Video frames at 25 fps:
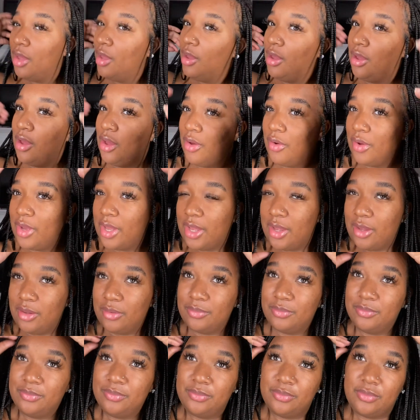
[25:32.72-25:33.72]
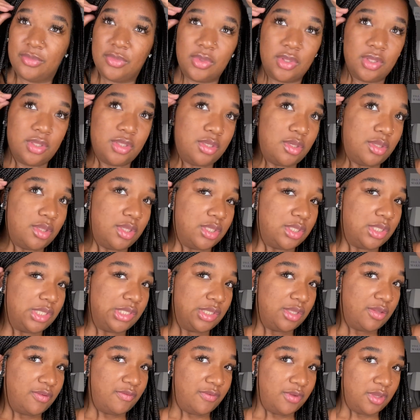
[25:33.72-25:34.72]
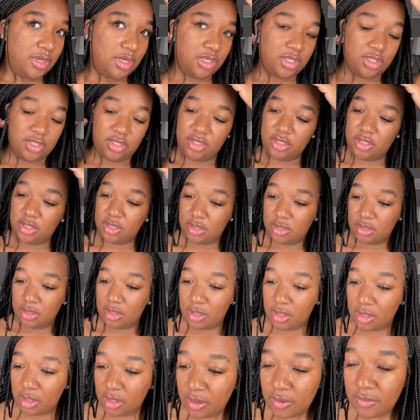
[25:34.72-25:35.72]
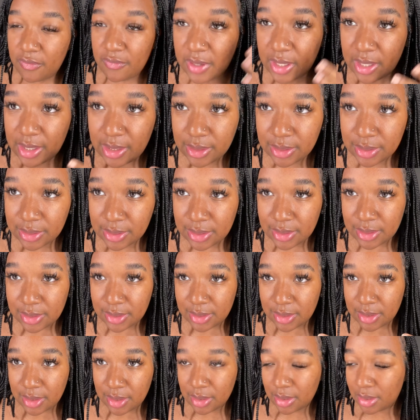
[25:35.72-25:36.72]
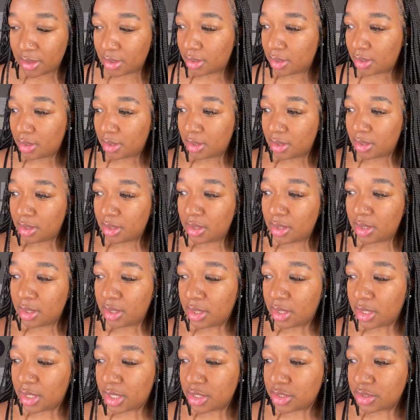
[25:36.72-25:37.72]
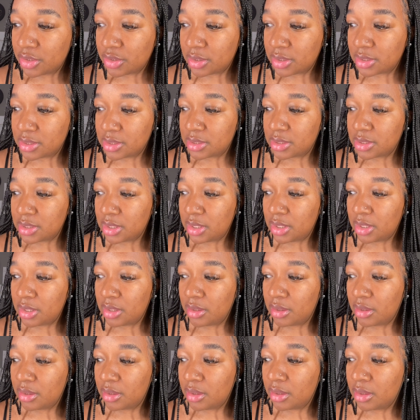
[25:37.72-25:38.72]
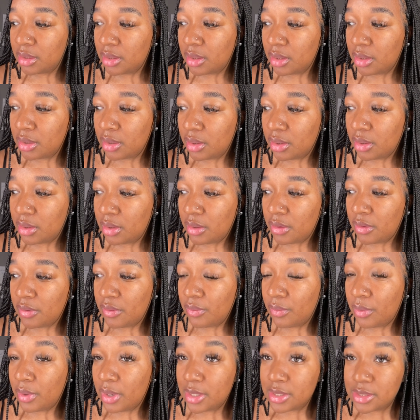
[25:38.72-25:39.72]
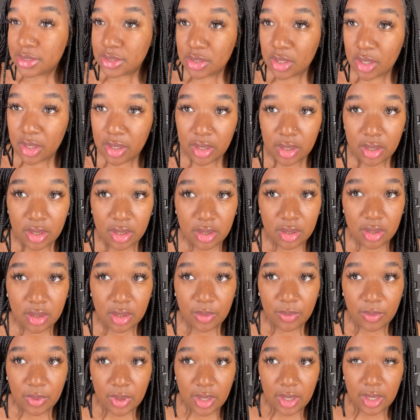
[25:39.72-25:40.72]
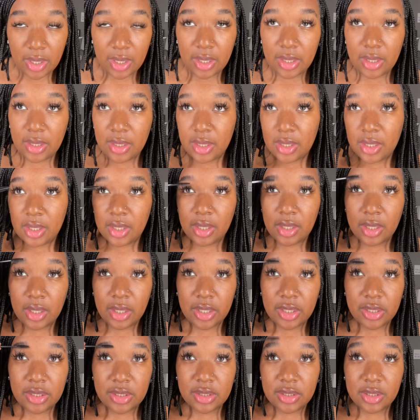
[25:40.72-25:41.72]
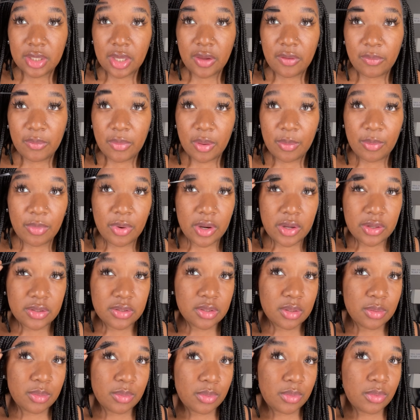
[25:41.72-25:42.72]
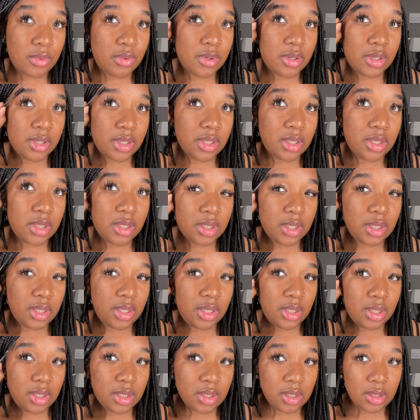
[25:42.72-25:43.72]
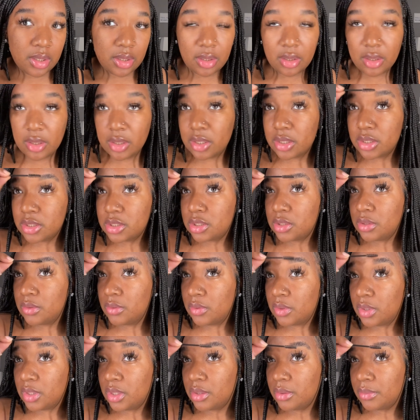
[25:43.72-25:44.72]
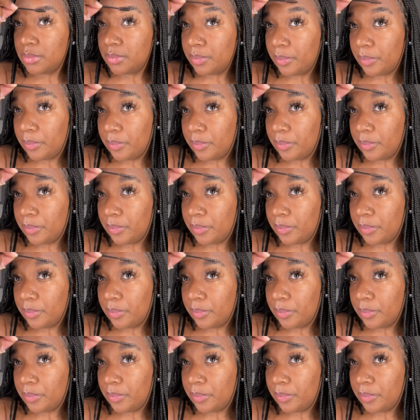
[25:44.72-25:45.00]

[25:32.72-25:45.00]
Okay, so this is the finished effects. As you can see, where I started and where I ended, it just gave my brows a more clean look to them.